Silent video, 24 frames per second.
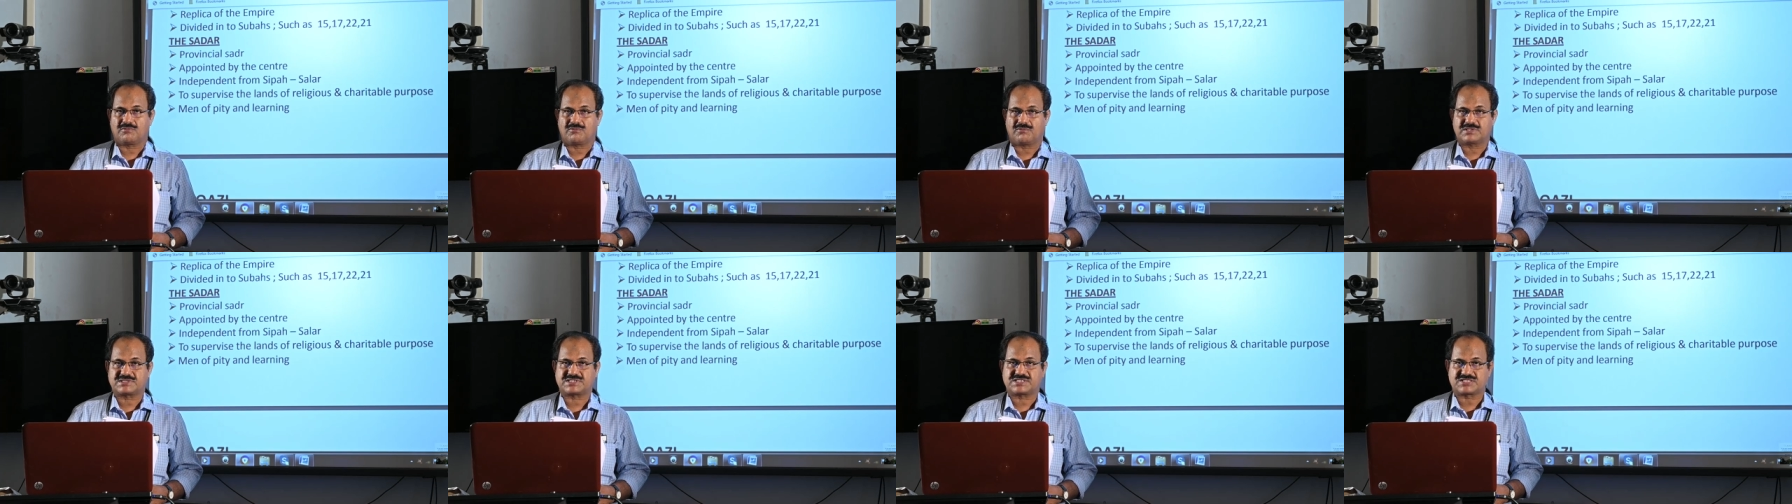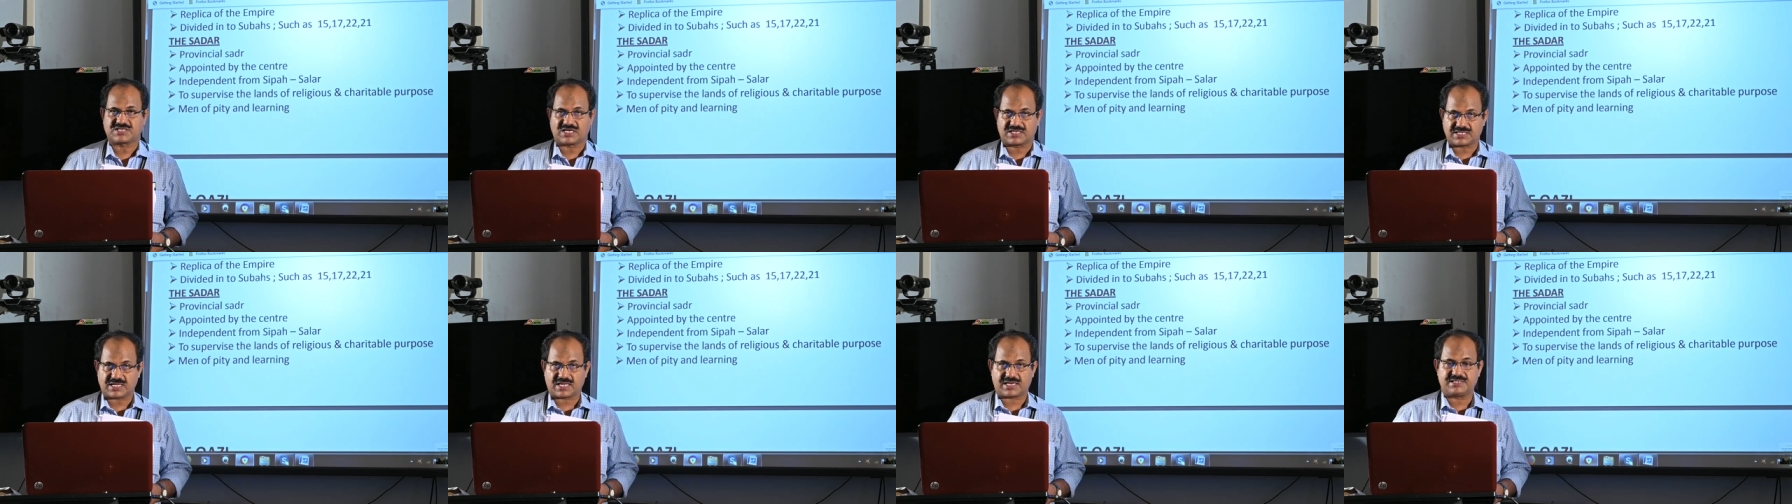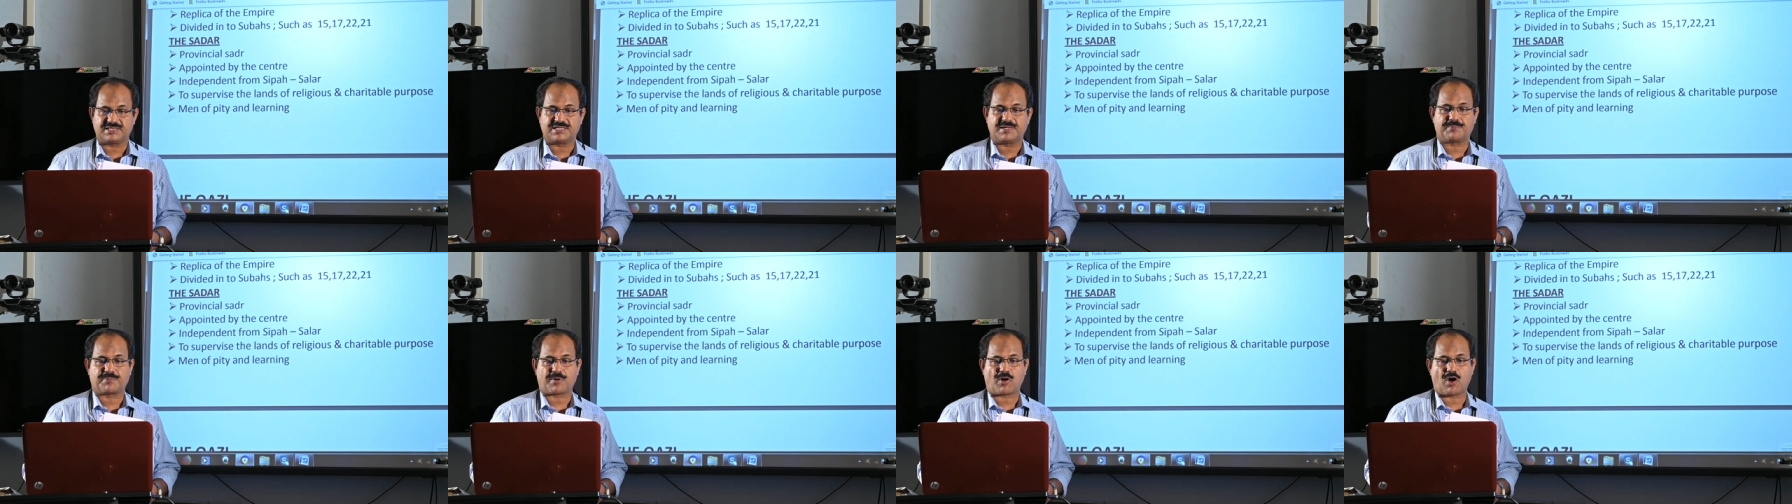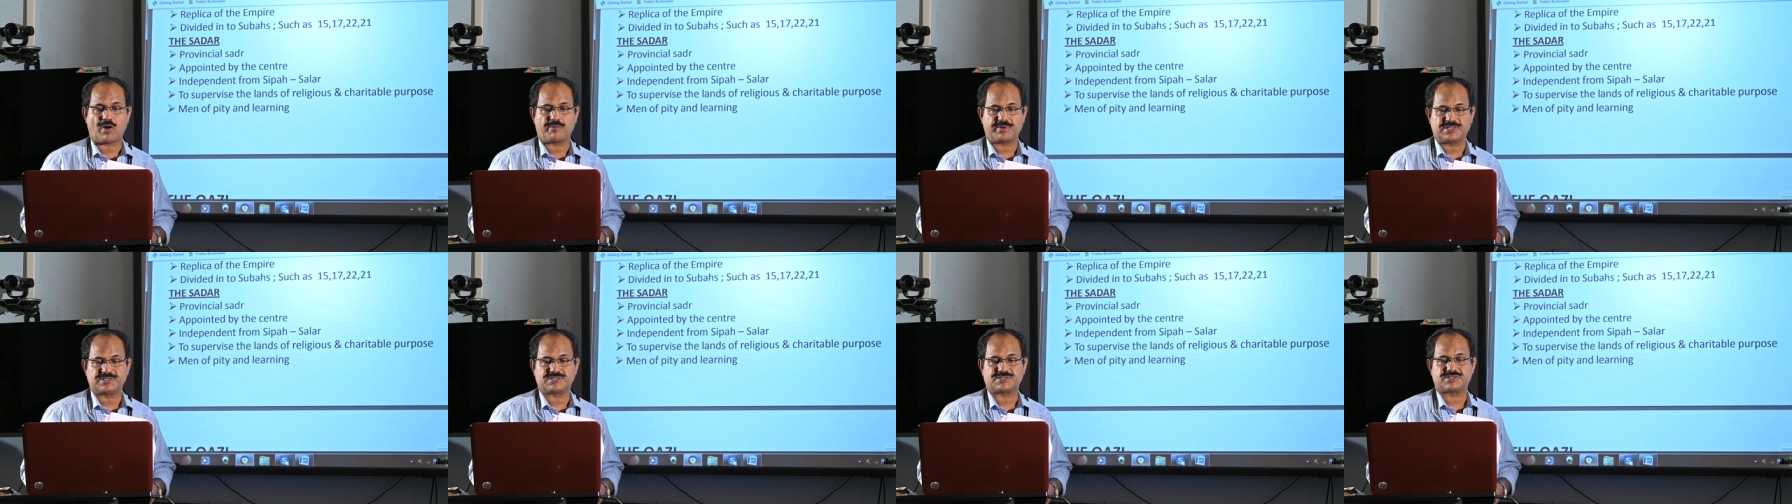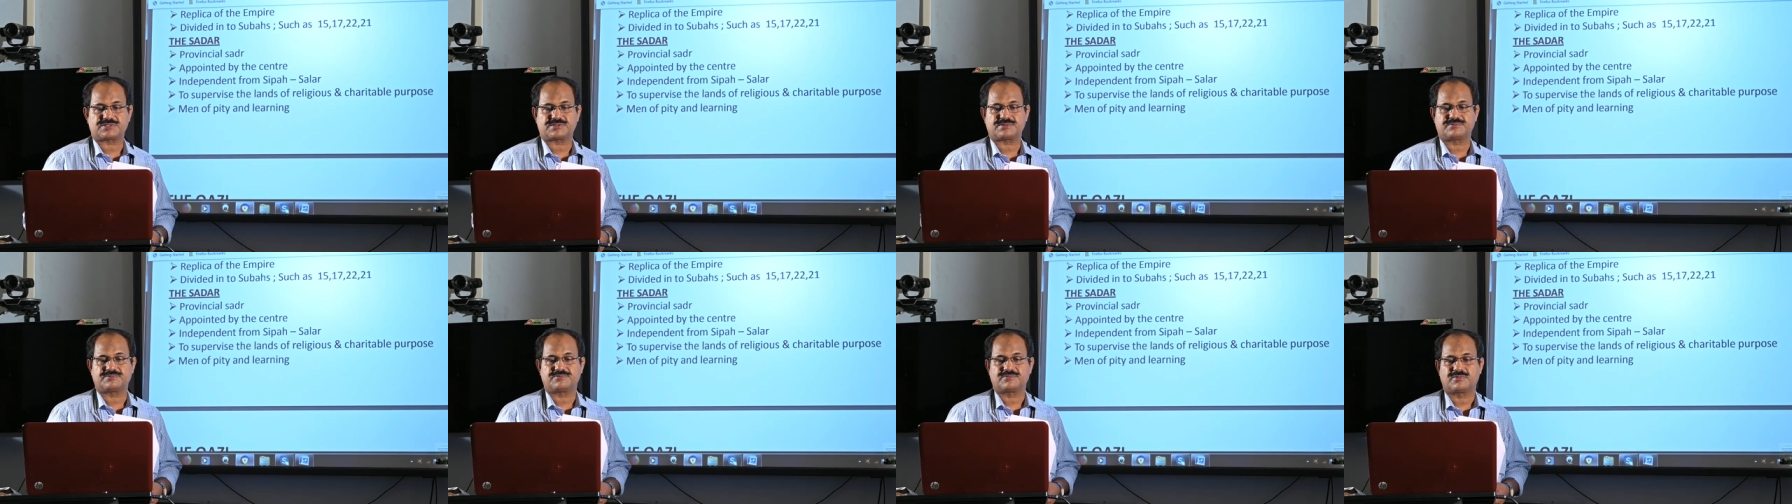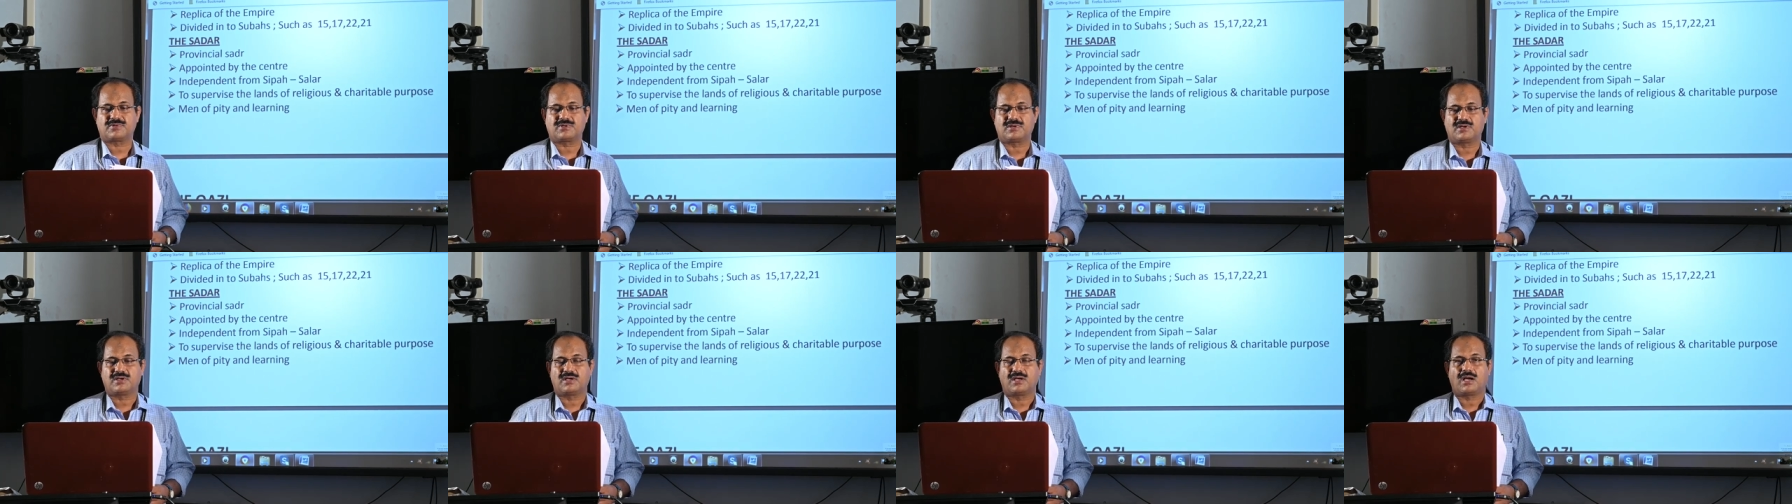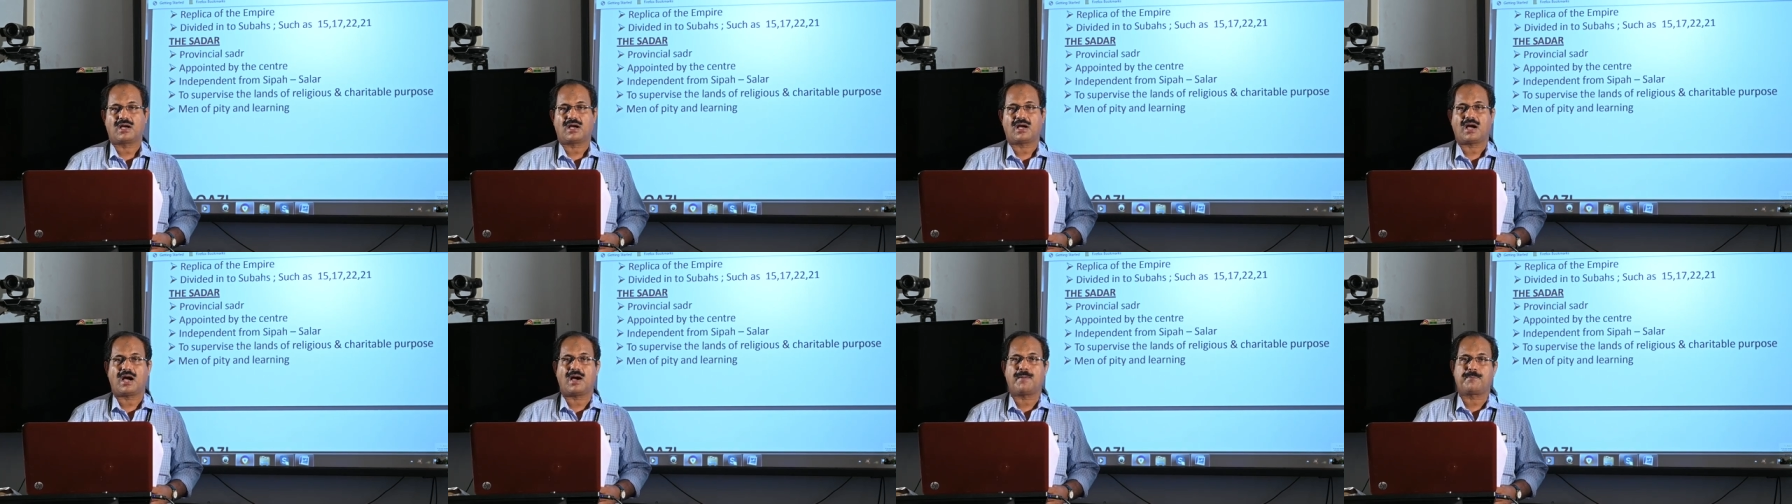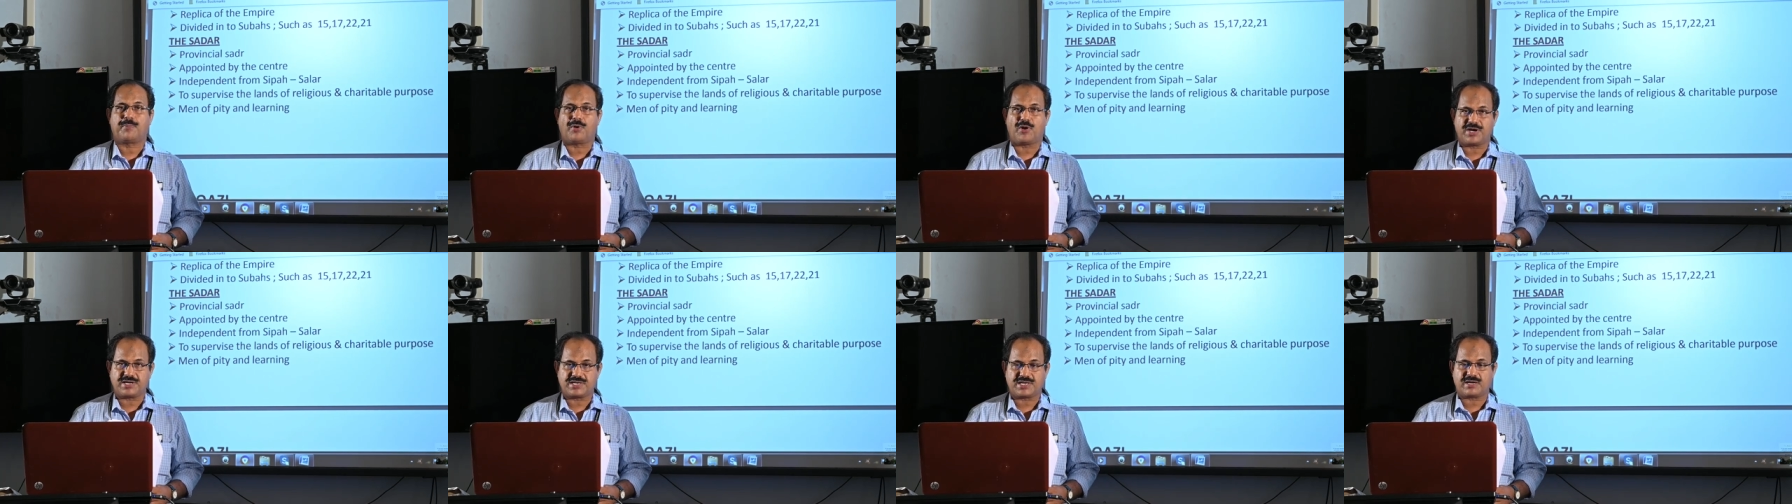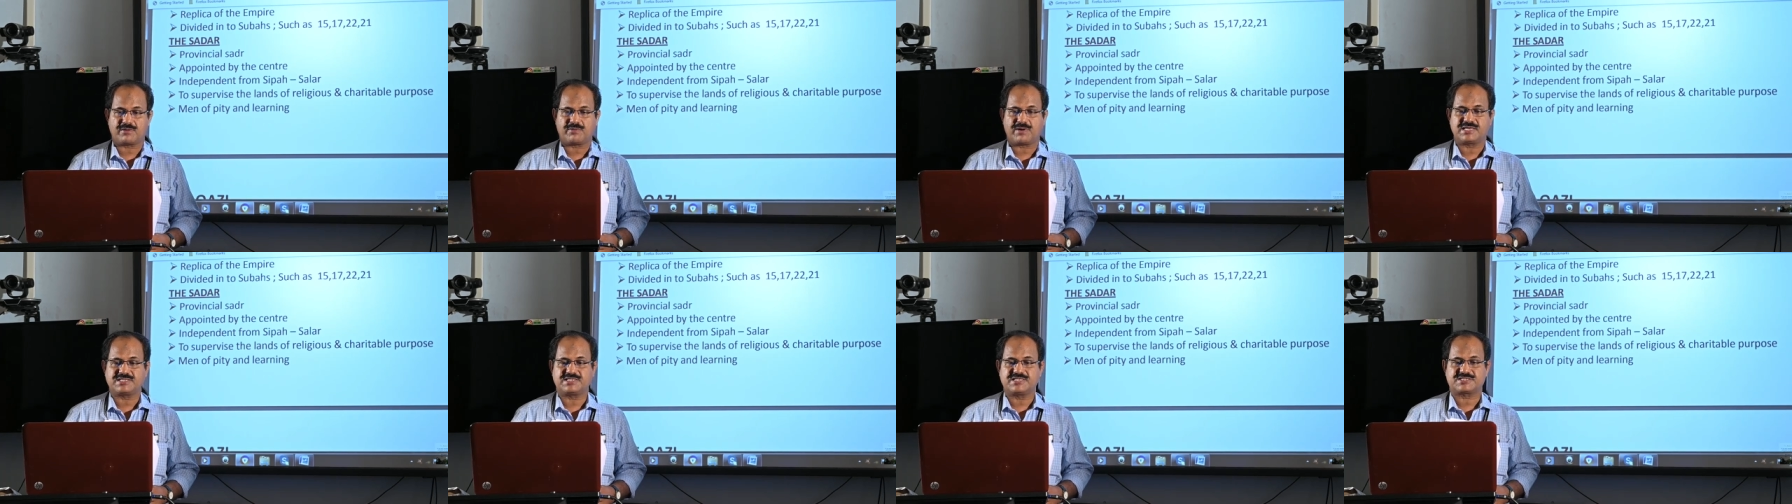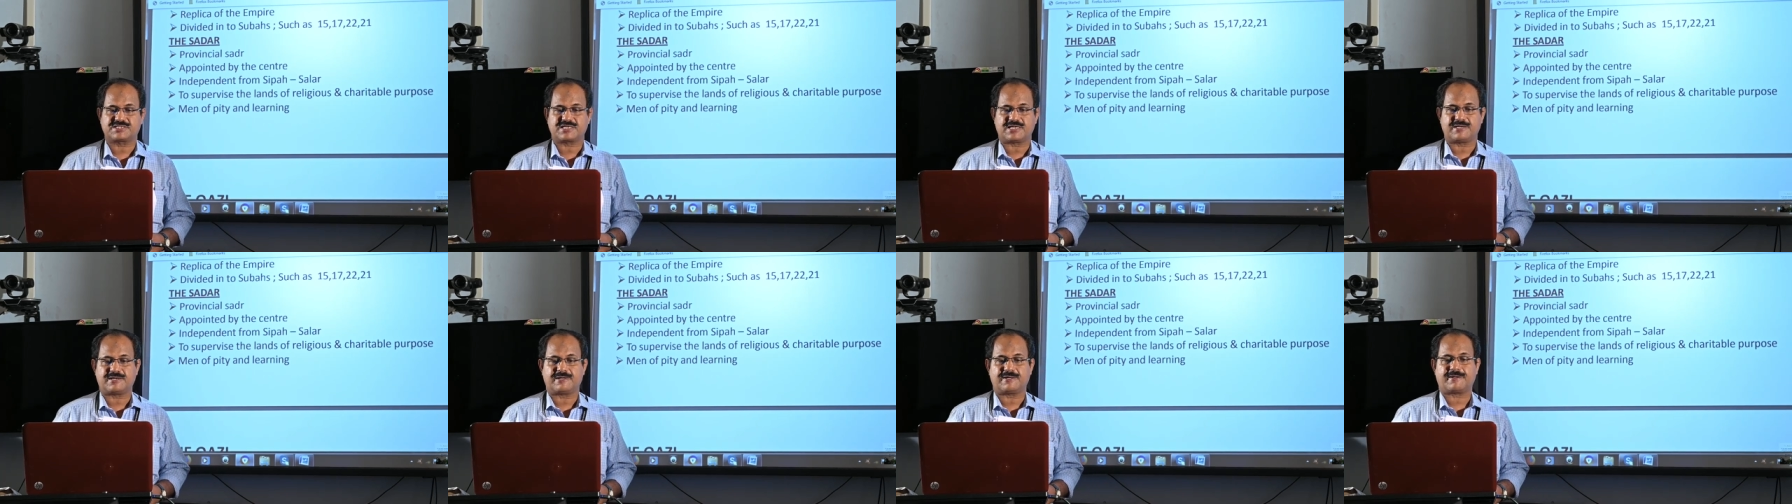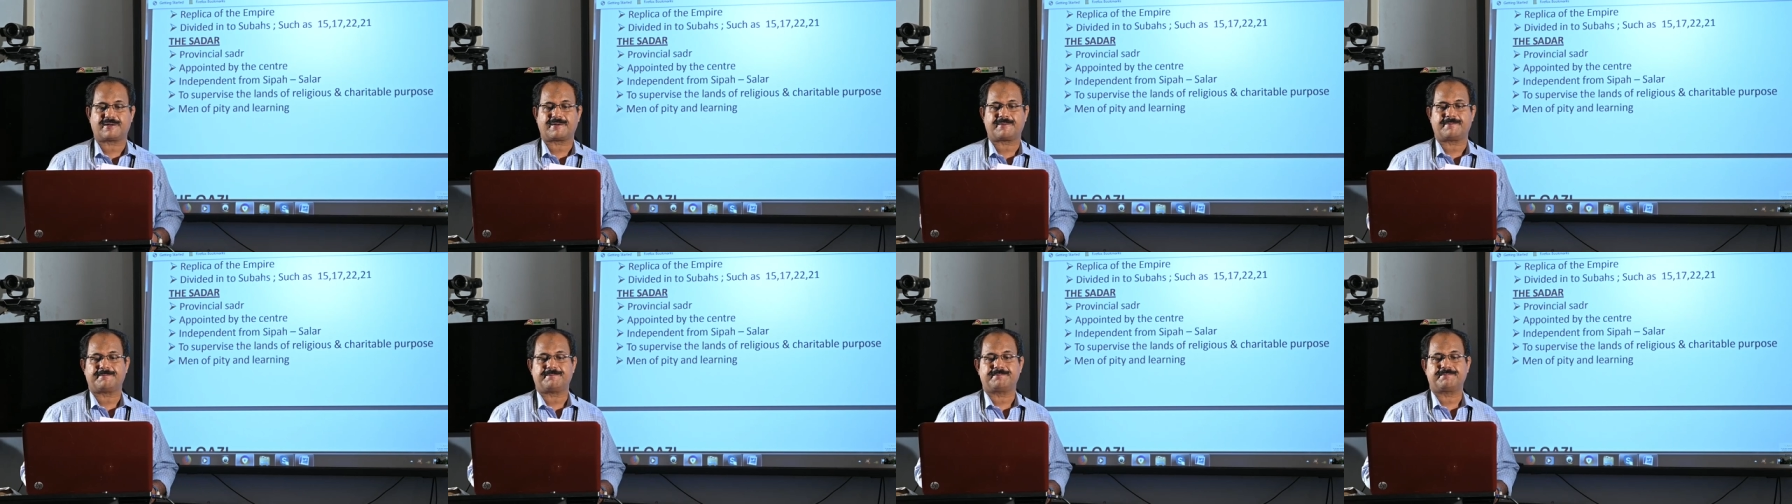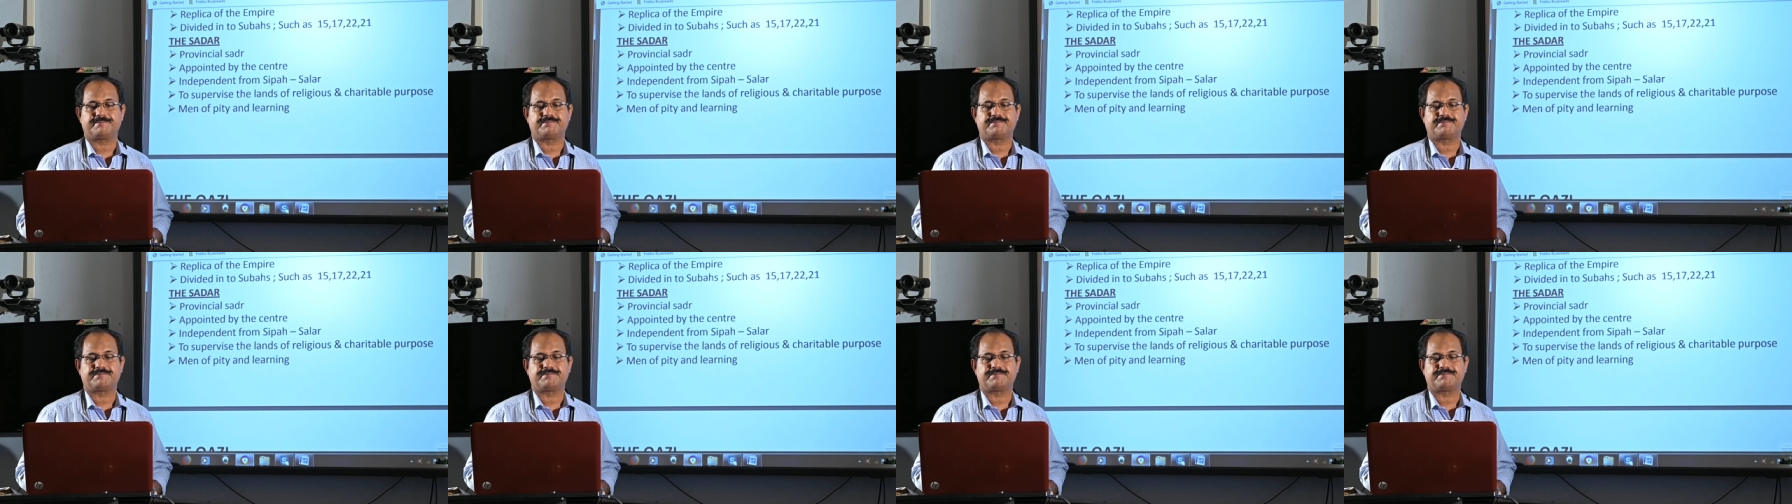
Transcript: Was Sadar in the province appointed by the sender